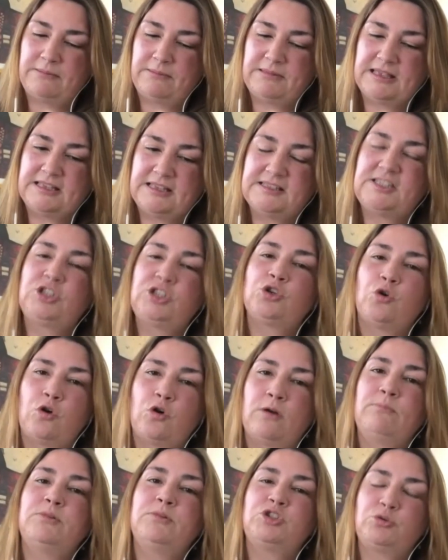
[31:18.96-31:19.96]

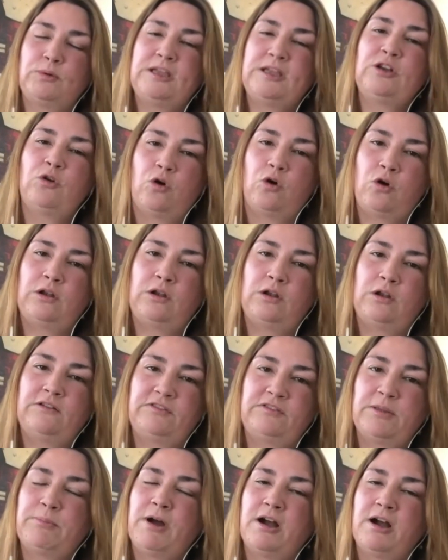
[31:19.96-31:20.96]
storm between all of the
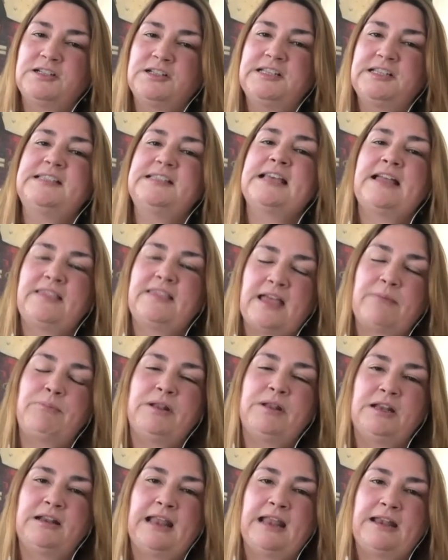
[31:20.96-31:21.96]
parties had that been
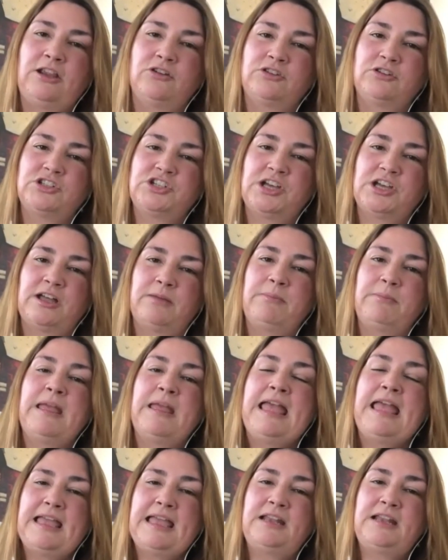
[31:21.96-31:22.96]
at any other time.
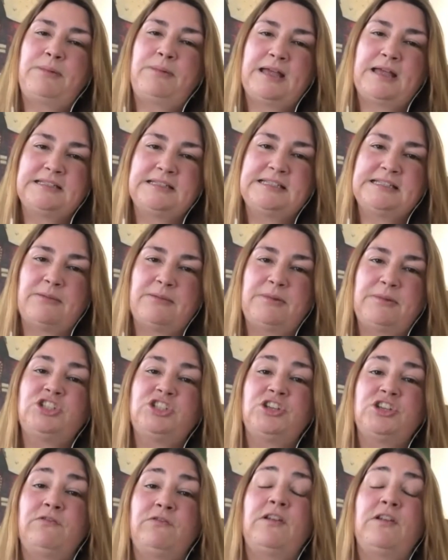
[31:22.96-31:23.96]
In a pandemic,
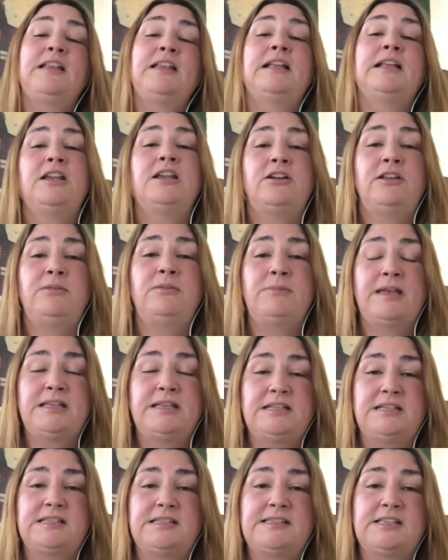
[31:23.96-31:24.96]
Sinn Féin clearly made a
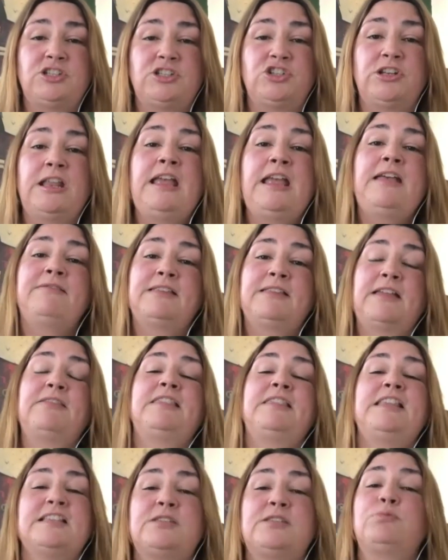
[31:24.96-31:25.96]
decision that
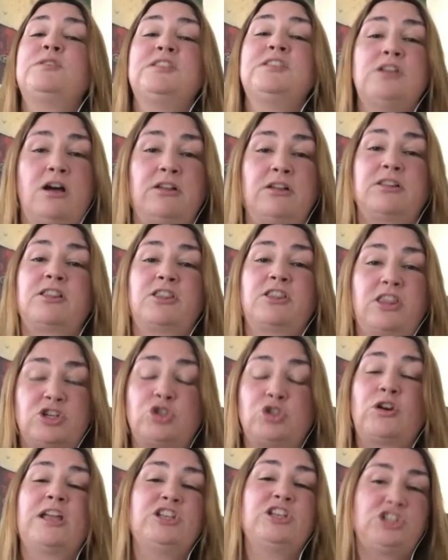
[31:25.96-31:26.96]
this was not the
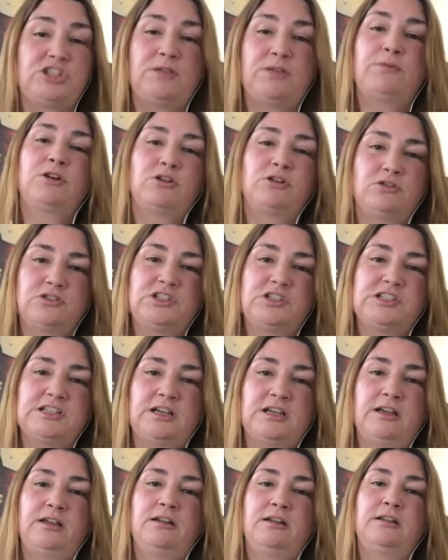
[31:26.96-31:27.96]
trench they were going to
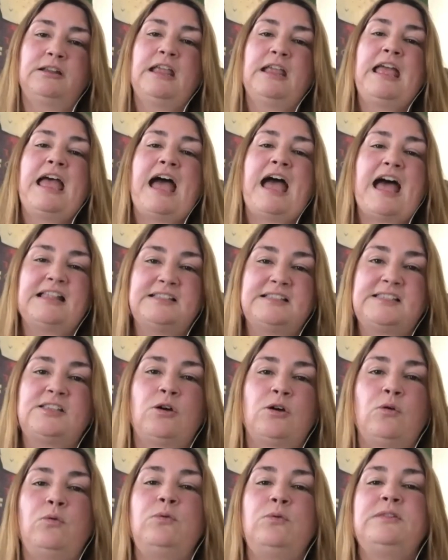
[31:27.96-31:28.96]
die on. And
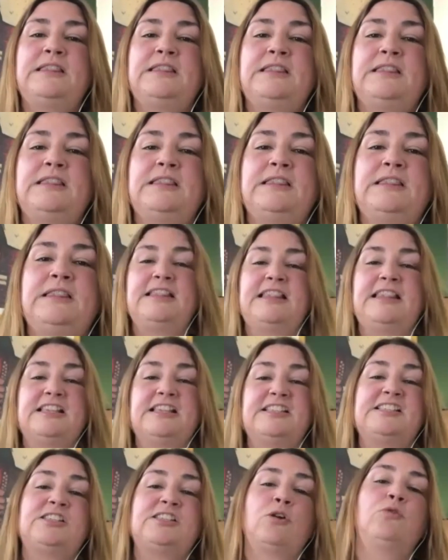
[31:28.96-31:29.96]
so
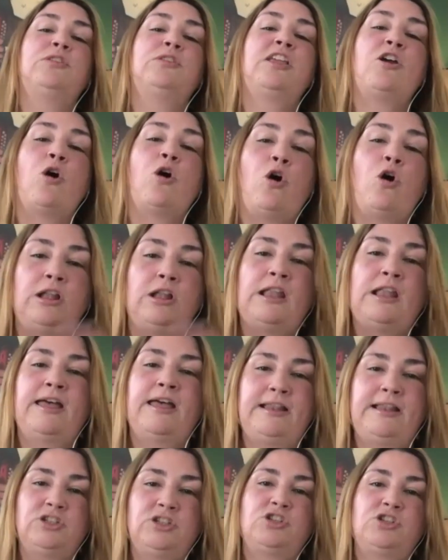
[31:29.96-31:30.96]
the
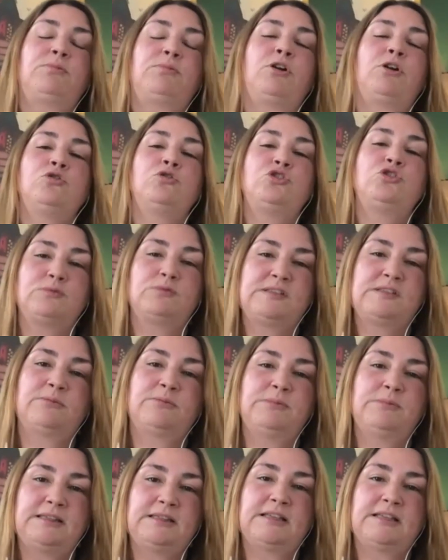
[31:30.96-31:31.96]
all-island approach was
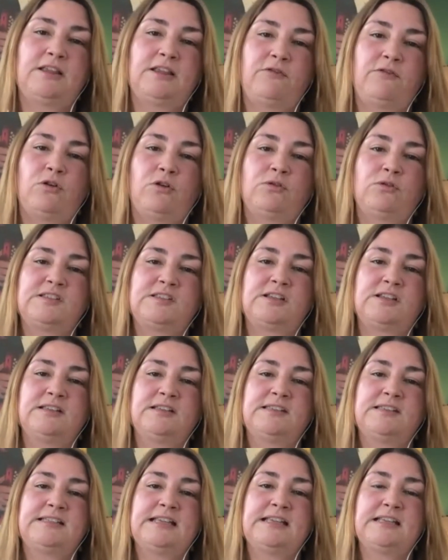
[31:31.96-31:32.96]
something that they focused on
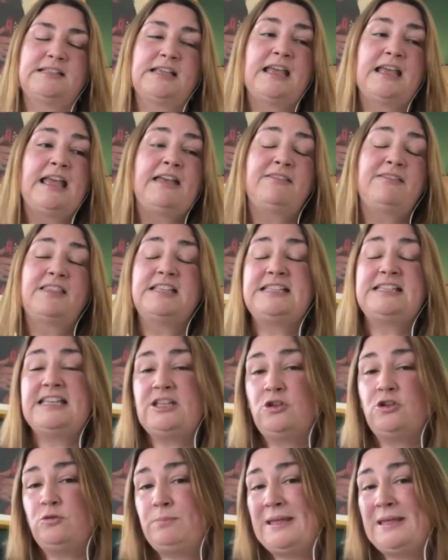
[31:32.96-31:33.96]
instead. The
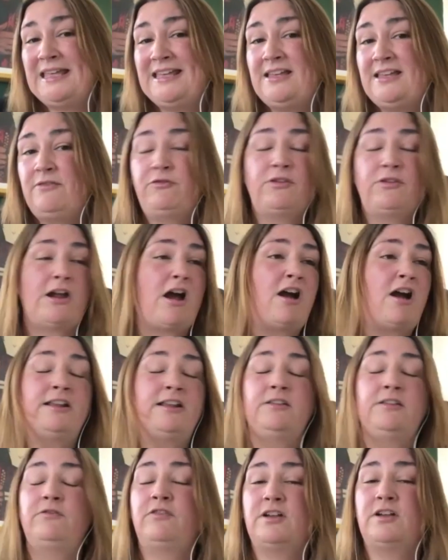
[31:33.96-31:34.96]
DUP, for
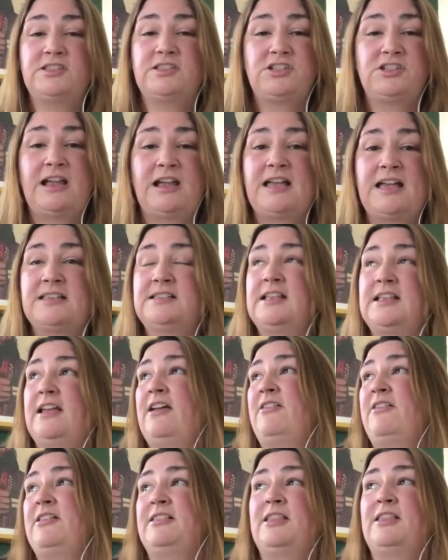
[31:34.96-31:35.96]
Arlene Foster,
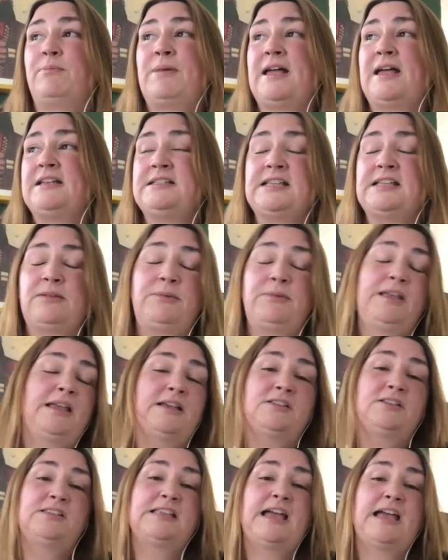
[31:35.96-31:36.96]
the pandemic
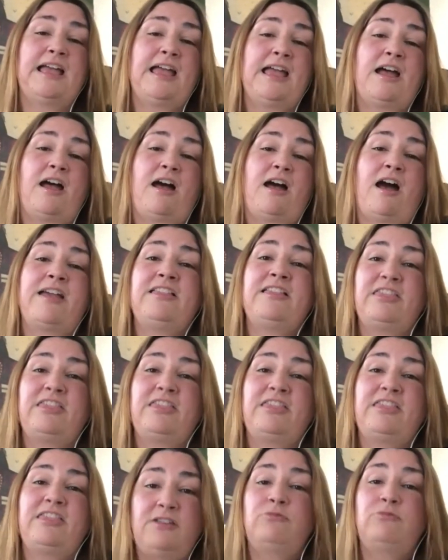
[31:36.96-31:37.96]
has, I
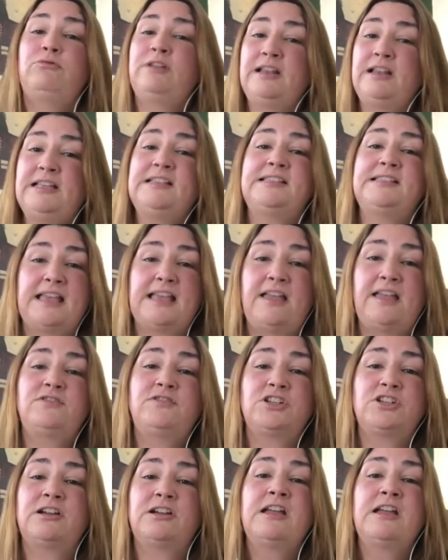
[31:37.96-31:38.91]
think, really saved her.